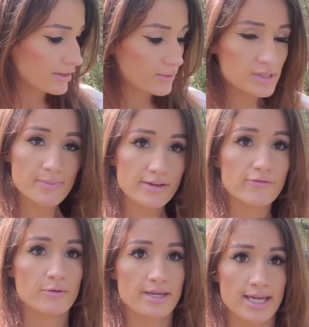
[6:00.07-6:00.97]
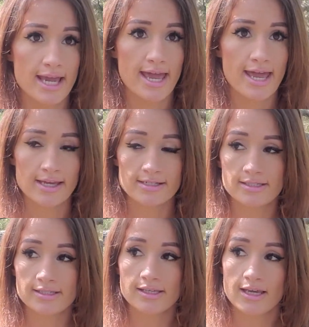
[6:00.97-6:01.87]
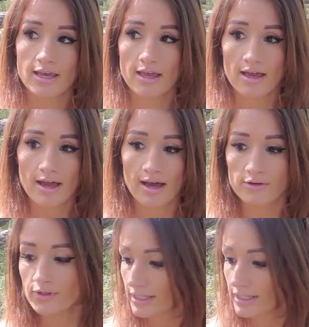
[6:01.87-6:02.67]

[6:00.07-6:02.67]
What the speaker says: was big for me, and I really